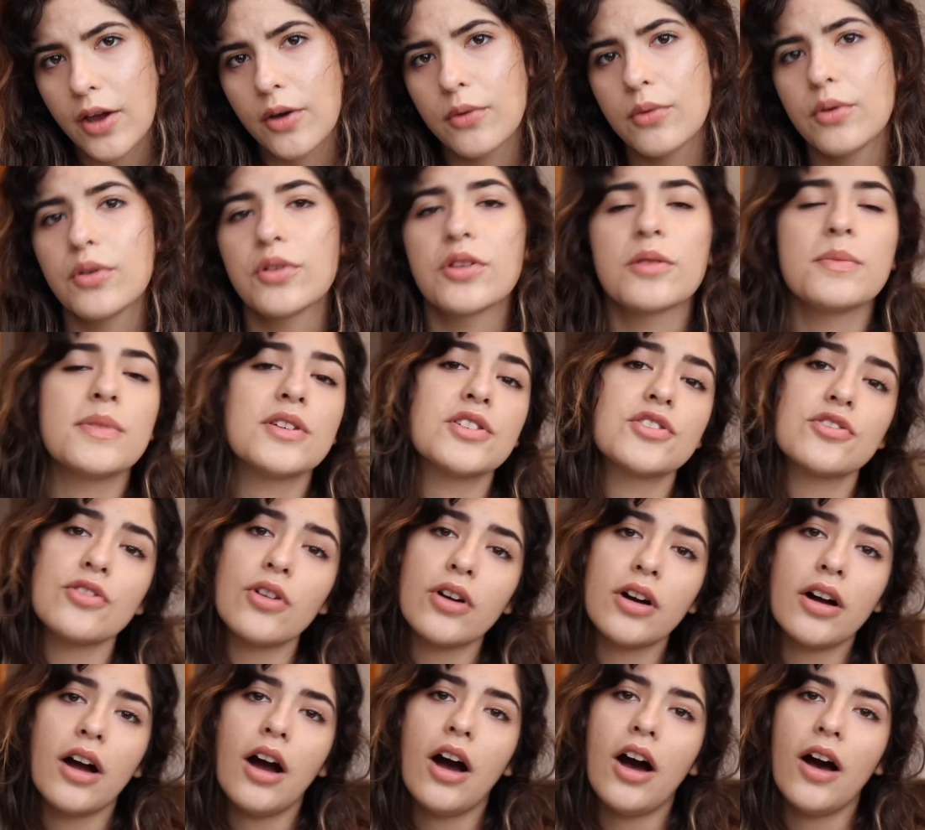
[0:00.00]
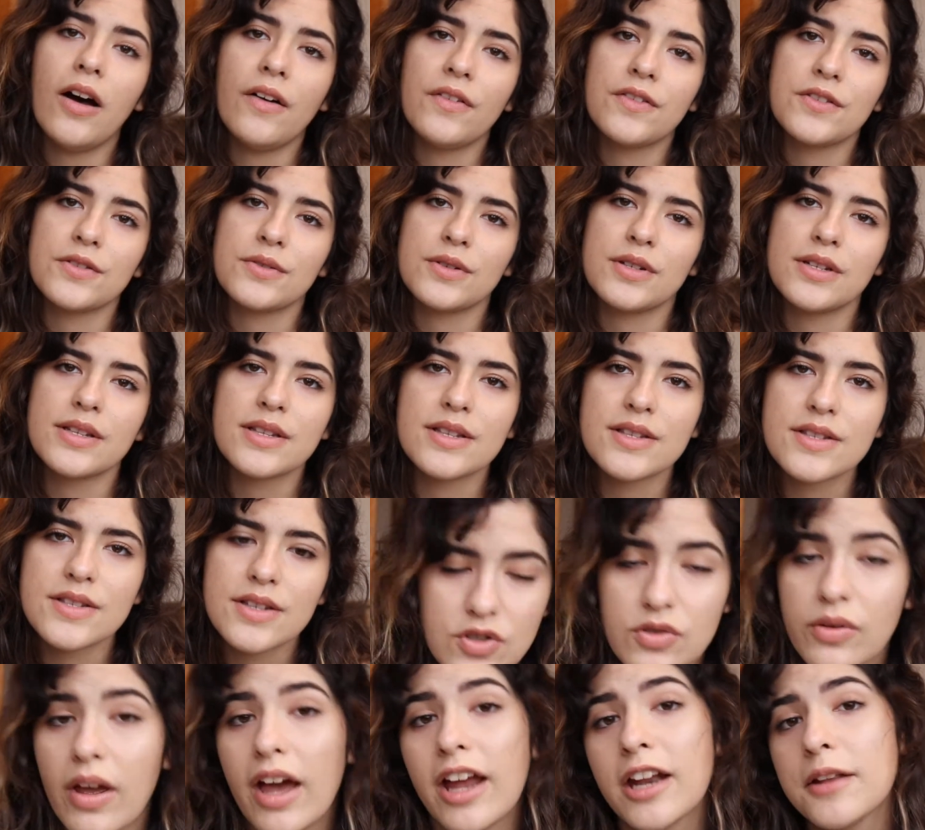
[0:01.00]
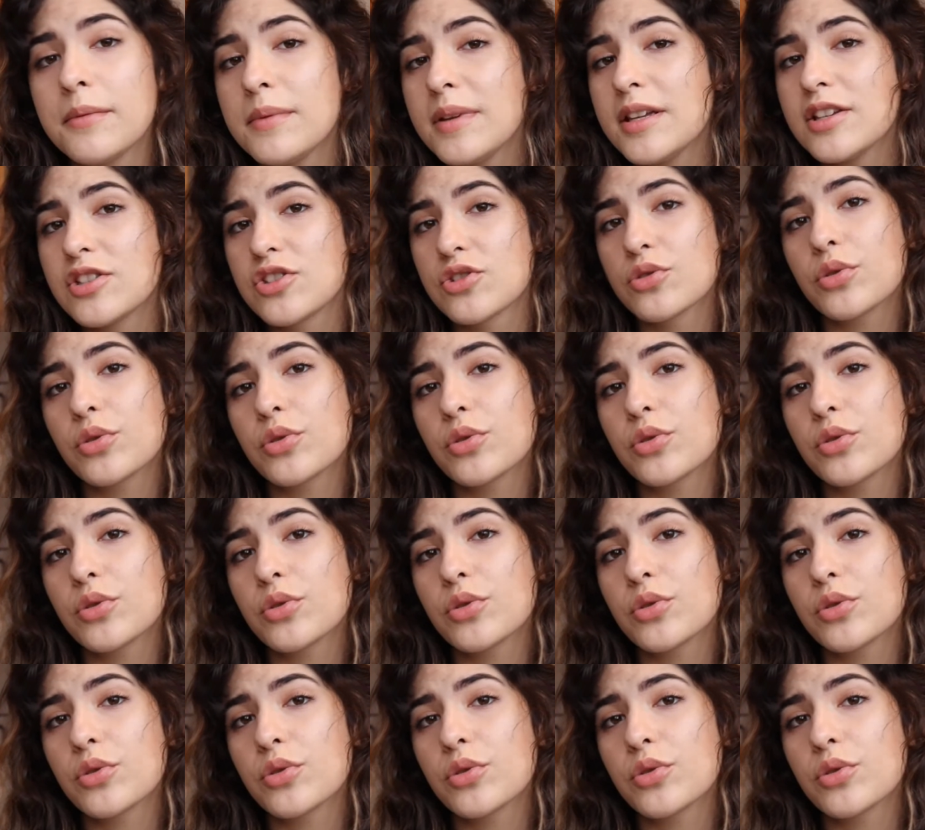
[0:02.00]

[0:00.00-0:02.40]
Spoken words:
Will they be stronger afterwards? Do enemies